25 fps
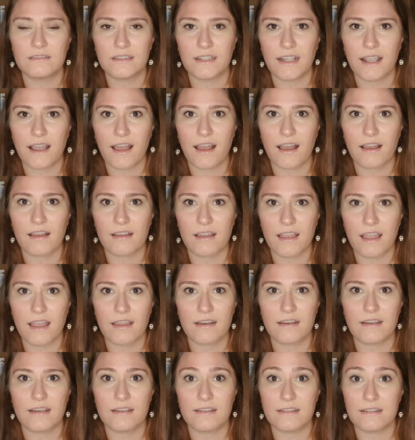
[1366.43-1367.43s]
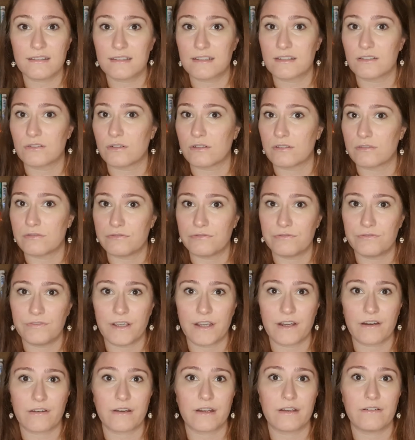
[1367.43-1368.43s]
Yeah, and he's still a
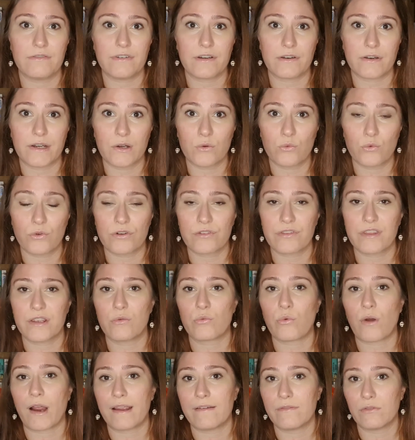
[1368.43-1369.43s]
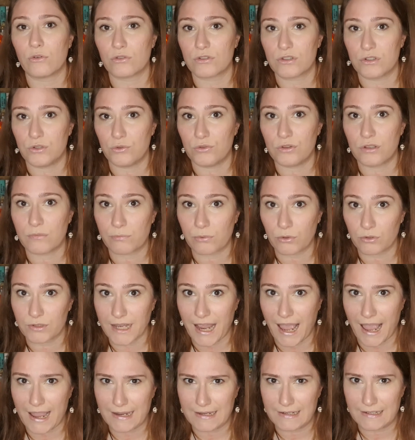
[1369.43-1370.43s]
very, very worthy rival to the
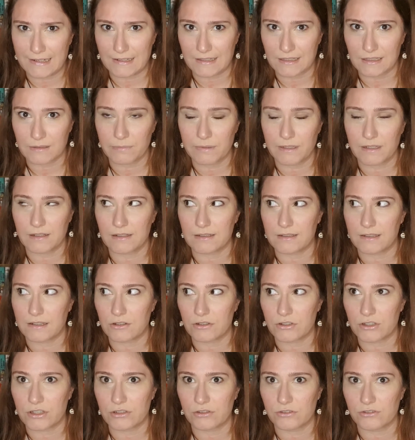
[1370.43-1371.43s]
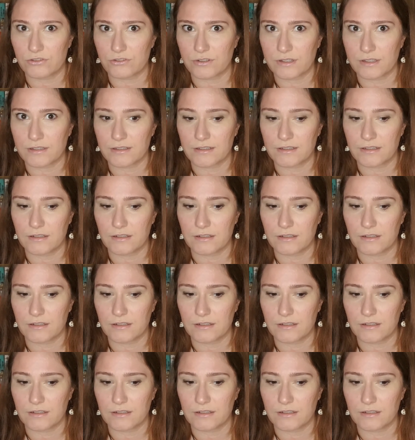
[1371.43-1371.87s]
protagonist because they're children.